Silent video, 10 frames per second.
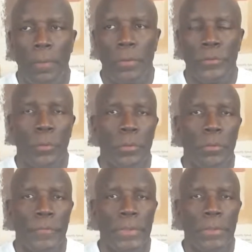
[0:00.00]
show
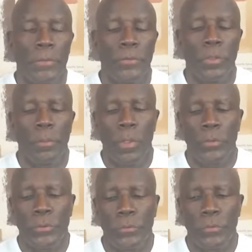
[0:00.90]
your feelings and
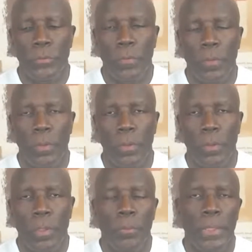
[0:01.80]
emotions.
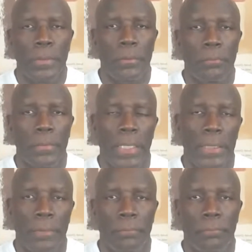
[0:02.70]
But
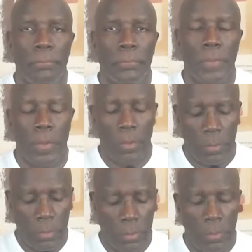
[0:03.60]
hey,
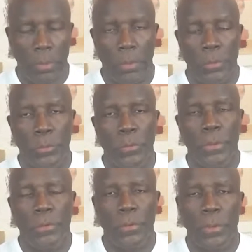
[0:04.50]
you
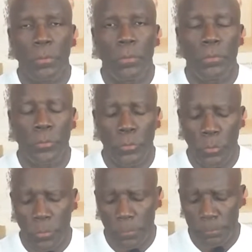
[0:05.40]
need to know the truth.